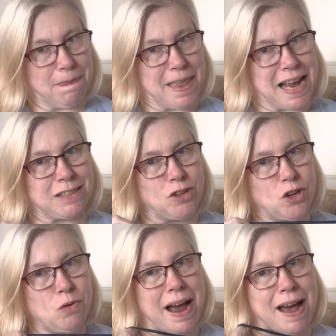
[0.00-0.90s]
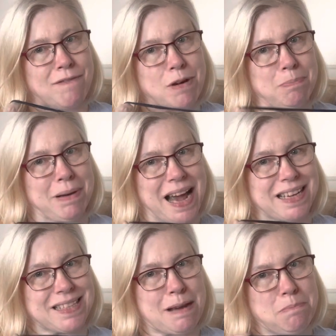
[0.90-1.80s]
I do have a black
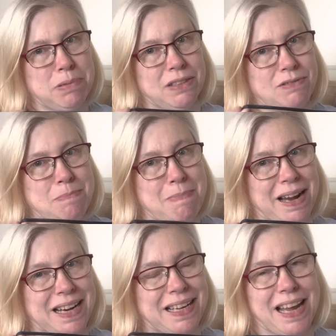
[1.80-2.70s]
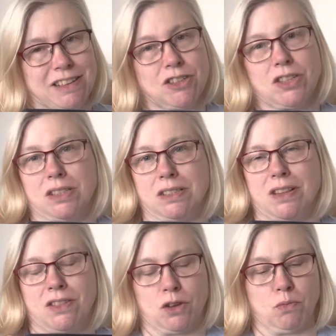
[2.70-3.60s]
sampler in my collection
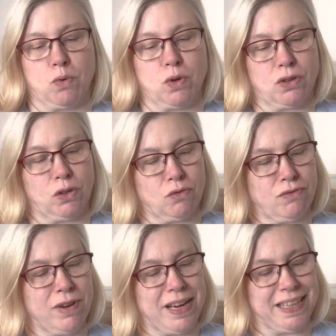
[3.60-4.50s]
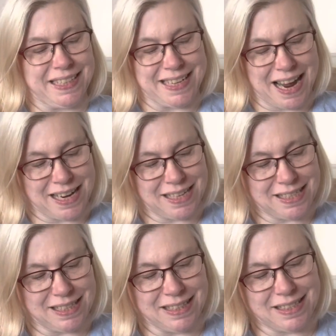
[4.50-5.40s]
that would look really nice
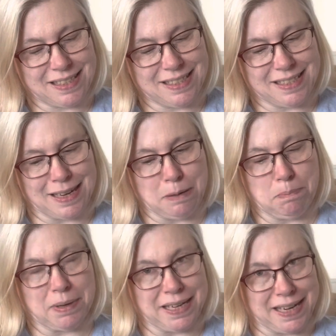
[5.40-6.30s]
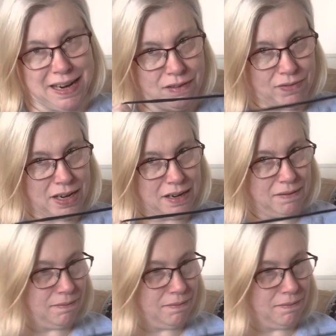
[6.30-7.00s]
in this deep navy.